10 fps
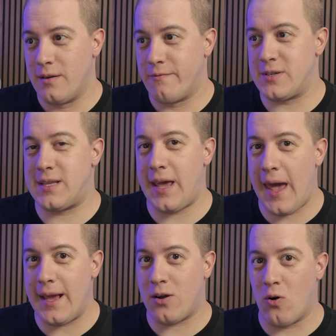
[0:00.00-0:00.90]
Versus the
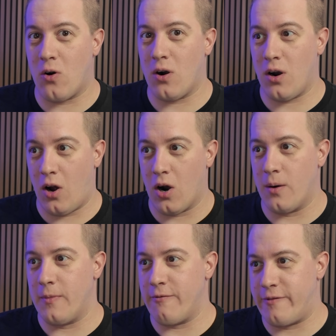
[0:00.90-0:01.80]
8-core
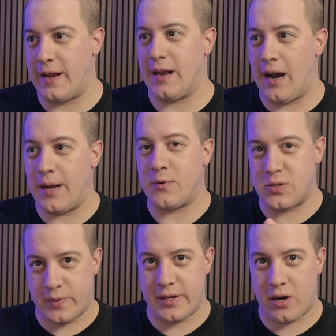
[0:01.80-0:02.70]
ARM V9, which
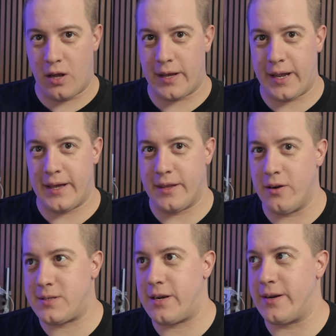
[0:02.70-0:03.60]
is what they're calling it in the
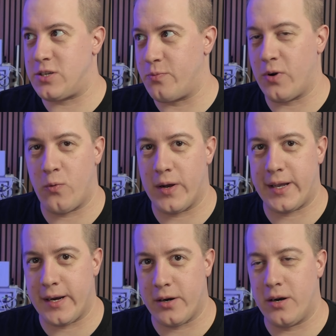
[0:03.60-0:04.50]
notes here at 2.1
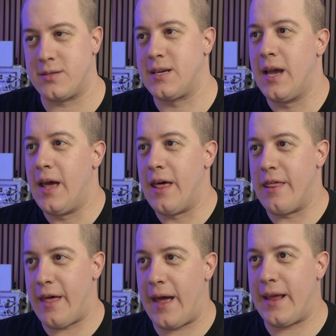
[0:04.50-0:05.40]
gigahertz.
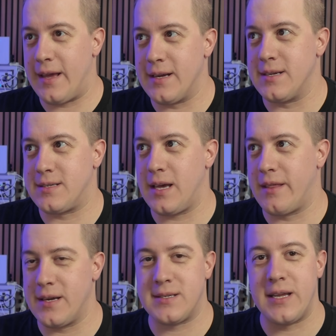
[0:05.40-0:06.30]
That is
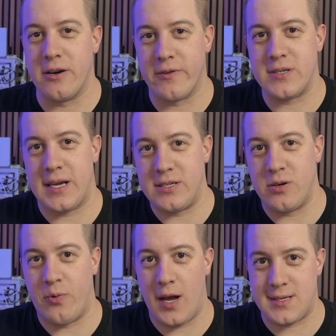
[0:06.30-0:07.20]
this Neoverse
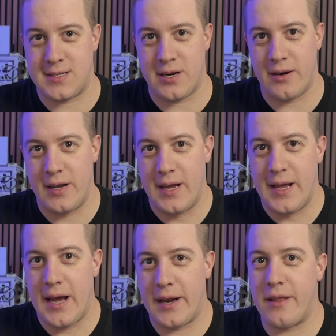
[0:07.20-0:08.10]
N2 processor.
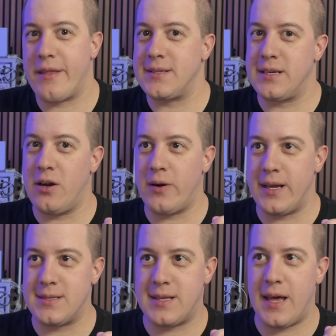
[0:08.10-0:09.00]
Another thing to note
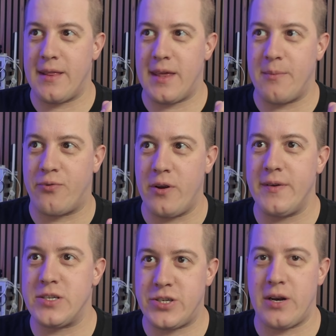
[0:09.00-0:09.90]
is that the
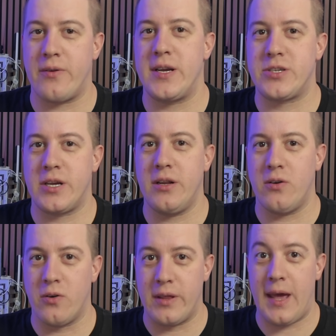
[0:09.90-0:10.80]
previous generation,
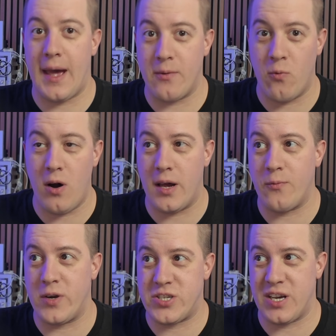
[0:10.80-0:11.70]
or the
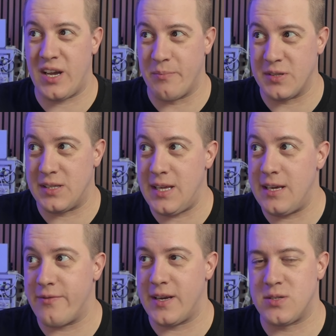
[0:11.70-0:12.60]
N1, which I
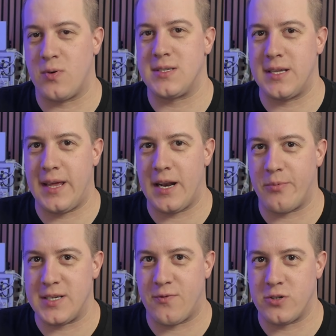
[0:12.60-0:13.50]
believe is what's in the
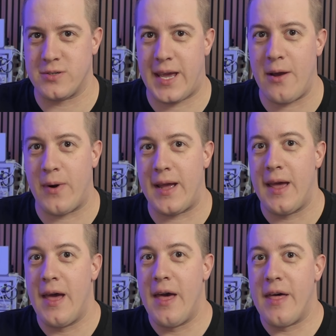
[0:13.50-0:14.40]
Enterprise Fortress
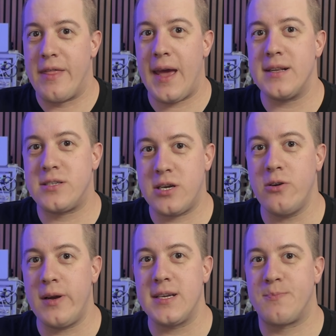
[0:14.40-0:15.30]
Gateway, the
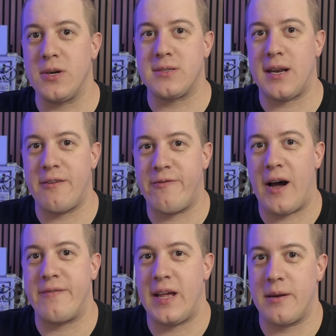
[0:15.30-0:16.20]
N2 is built on a
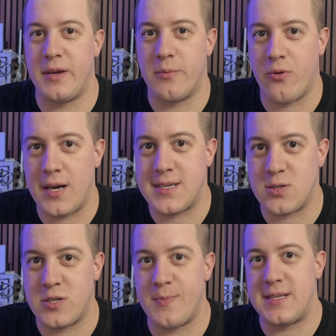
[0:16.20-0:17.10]
5nm
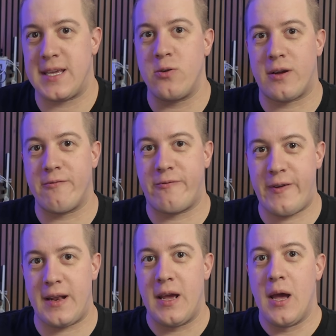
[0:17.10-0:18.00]
process, which means that you can
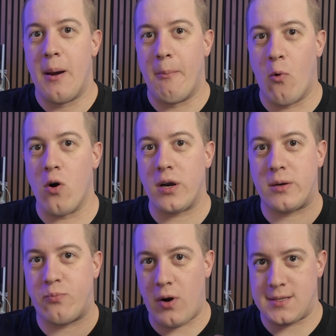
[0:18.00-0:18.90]
fit more
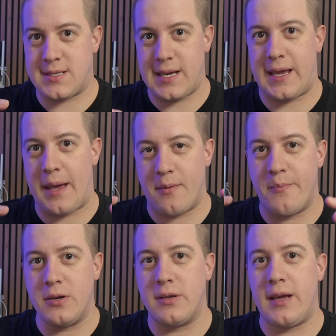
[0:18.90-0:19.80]
processing
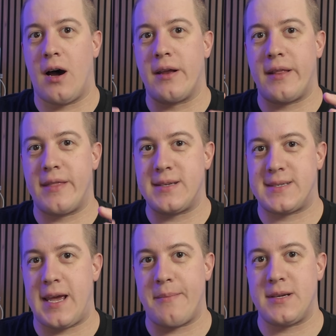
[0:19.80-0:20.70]
capability on the
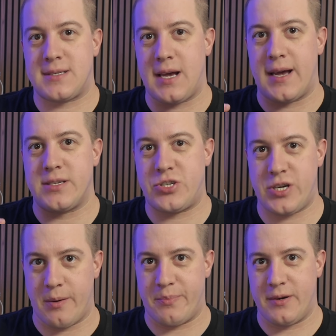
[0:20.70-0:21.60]
same size
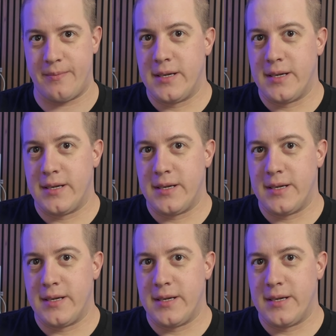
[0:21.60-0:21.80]
chip.